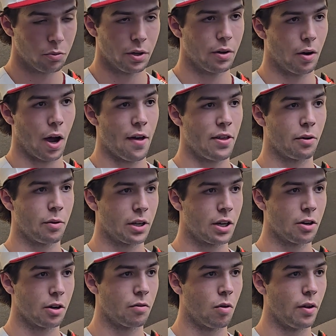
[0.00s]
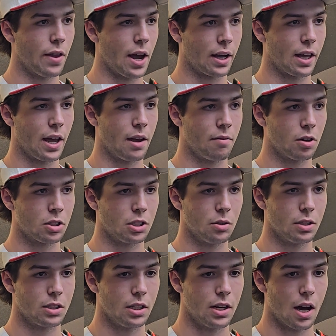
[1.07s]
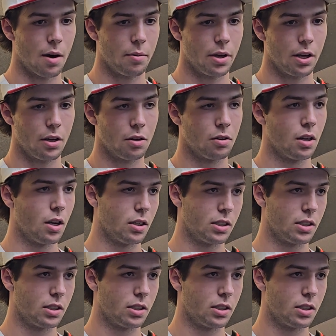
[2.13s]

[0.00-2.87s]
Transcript: We, I think we could have won that game versus UNCW.